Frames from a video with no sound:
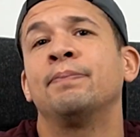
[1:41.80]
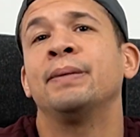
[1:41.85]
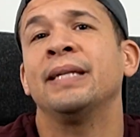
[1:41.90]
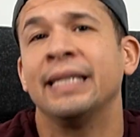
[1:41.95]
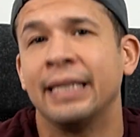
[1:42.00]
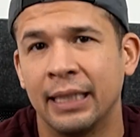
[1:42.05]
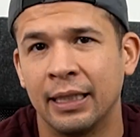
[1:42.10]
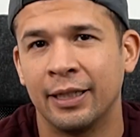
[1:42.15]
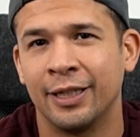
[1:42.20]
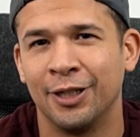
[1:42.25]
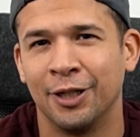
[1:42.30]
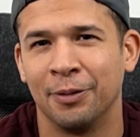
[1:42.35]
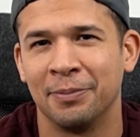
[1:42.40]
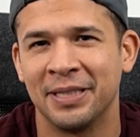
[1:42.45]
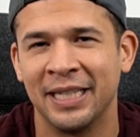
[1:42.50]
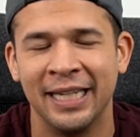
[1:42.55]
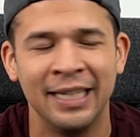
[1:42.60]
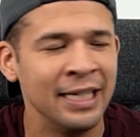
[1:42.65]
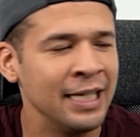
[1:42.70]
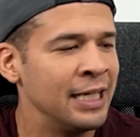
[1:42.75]
being, you know what I'm
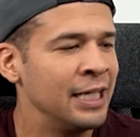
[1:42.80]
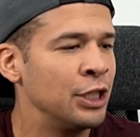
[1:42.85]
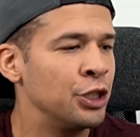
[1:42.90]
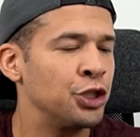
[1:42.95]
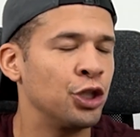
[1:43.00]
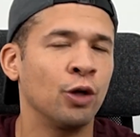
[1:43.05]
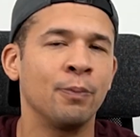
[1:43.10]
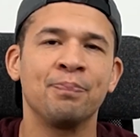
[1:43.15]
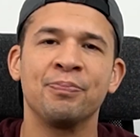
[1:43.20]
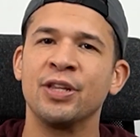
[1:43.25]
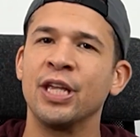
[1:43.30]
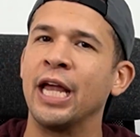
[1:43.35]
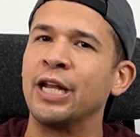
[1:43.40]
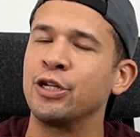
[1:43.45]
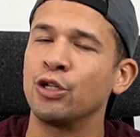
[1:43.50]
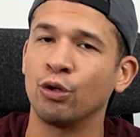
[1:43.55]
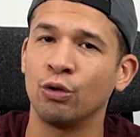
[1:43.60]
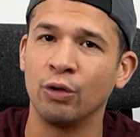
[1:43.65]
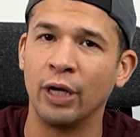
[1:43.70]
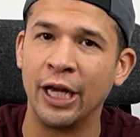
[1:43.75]
saying? So,
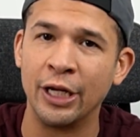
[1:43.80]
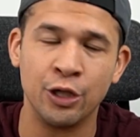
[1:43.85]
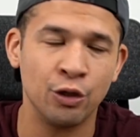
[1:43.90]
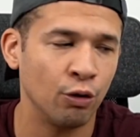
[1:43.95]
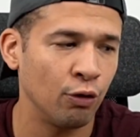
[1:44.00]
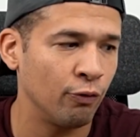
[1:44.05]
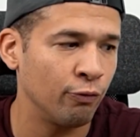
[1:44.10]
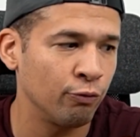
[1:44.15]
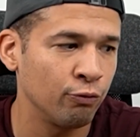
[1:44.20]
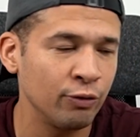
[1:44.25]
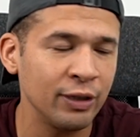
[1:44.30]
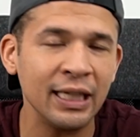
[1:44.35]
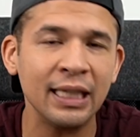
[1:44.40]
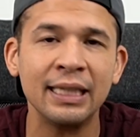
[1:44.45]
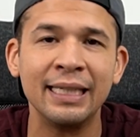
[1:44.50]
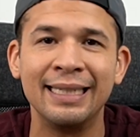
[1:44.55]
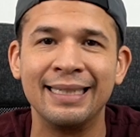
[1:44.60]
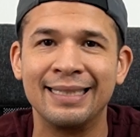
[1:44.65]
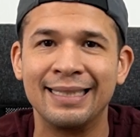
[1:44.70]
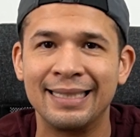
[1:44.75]
and you'll
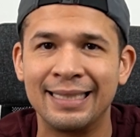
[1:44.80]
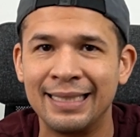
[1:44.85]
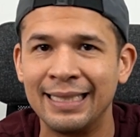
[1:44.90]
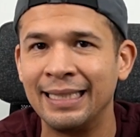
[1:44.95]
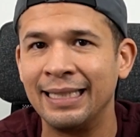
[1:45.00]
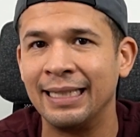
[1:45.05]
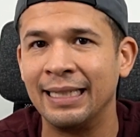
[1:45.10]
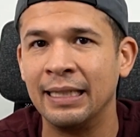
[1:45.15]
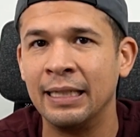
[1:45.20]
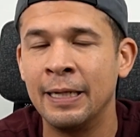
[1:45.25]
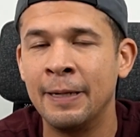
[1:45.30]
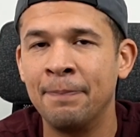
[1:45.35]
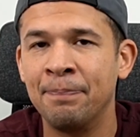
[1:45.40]
really see